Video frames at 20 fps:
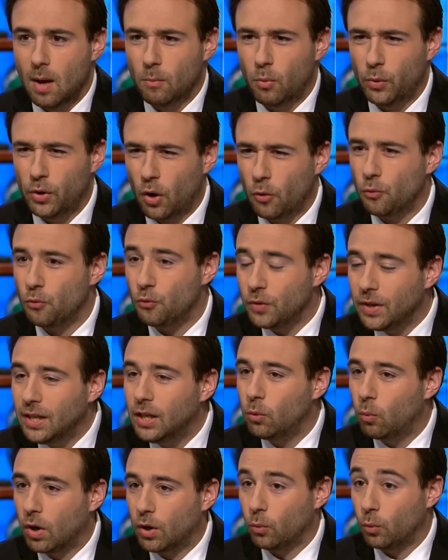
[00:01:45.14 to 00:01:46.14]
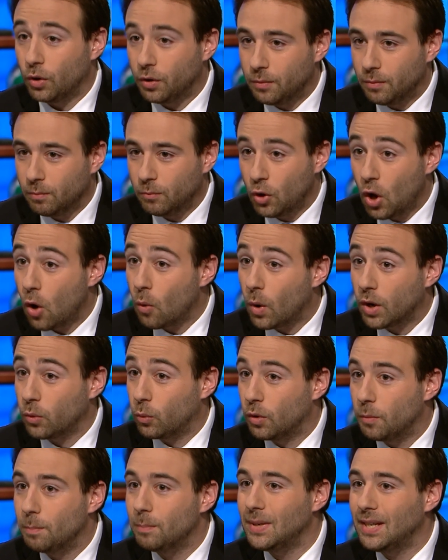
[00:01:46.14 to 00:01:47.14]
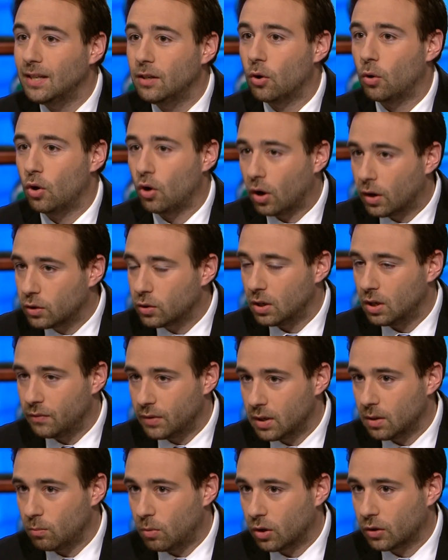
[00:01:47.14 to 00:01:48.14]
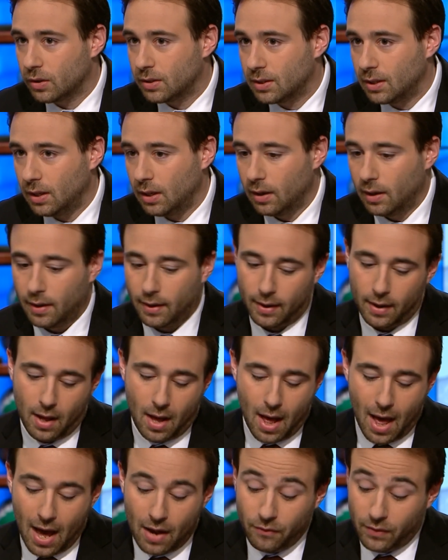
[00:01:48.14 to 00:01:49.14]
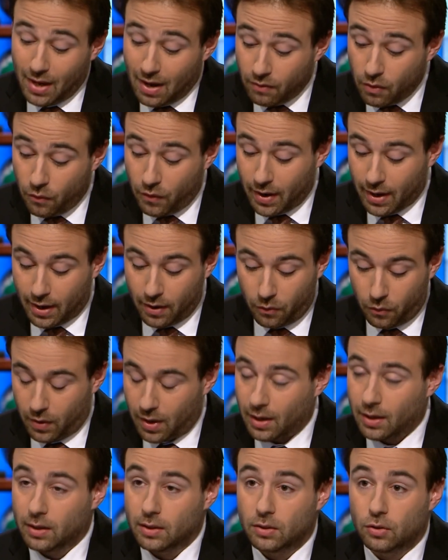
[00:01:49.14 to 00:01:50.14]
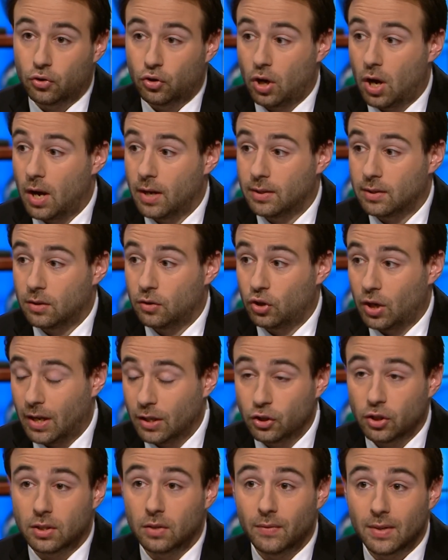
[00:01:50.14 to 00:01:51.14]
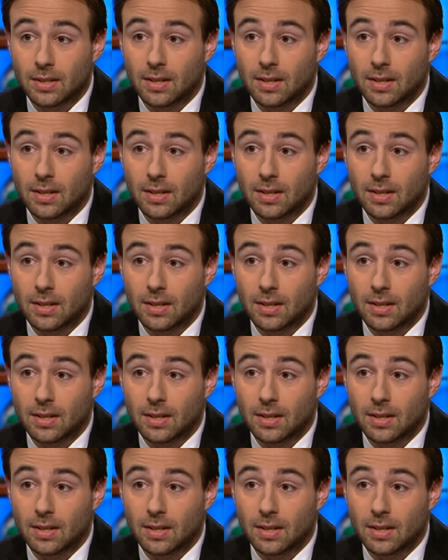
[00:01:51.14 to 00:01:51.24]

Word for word: but we don't really what would, know what it would mean no longer to live in a democracy. And the other thing I think is just changes in the